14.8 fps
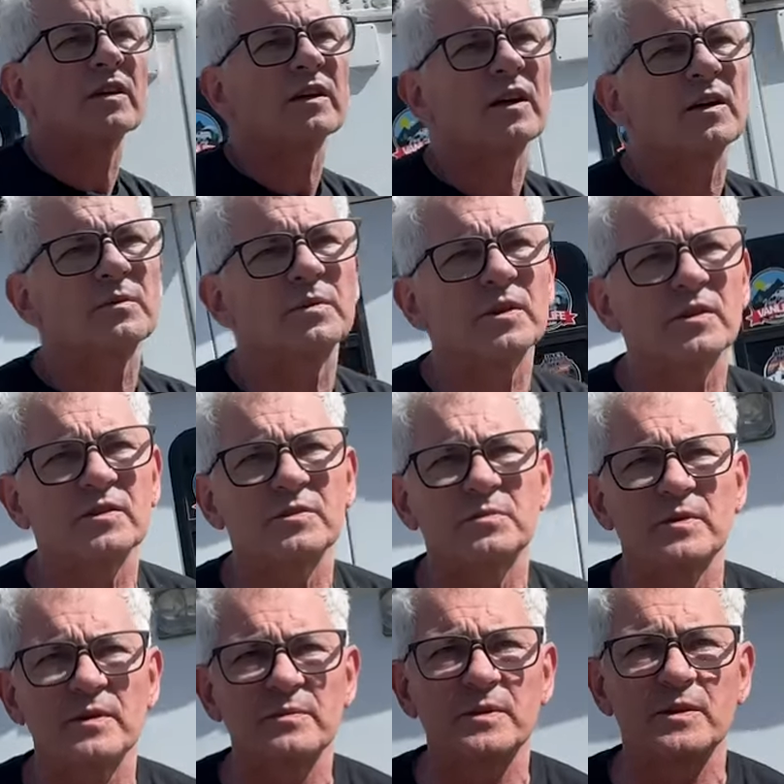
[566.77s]
yeah, it out. maybe I
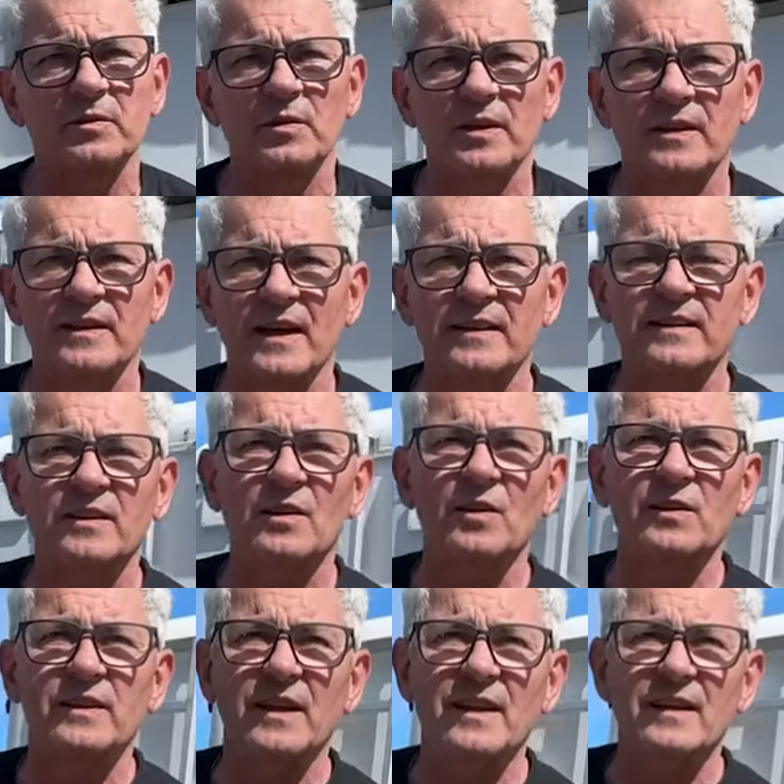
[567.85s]
should go check it out. nothing
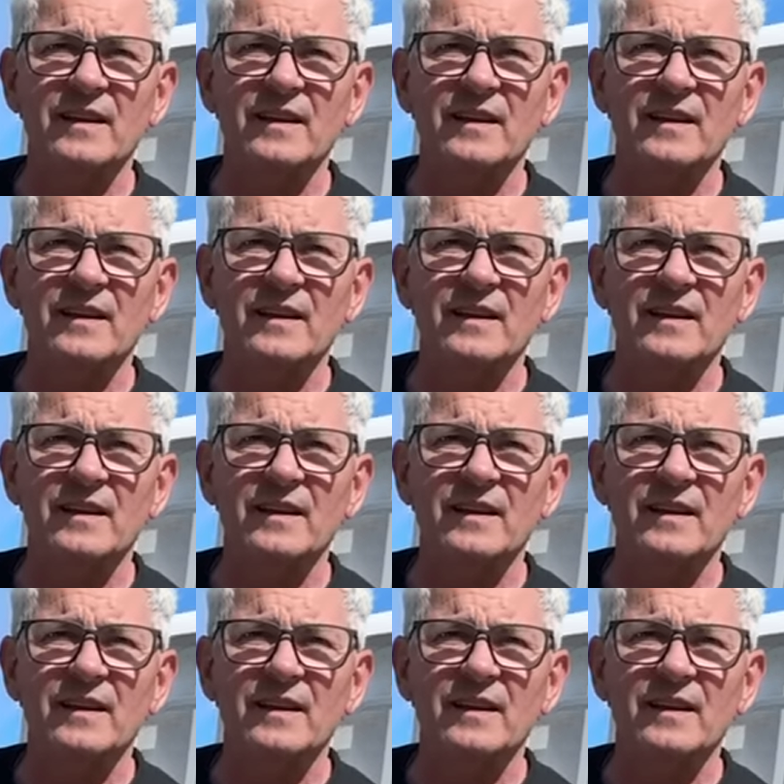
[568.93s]
all day.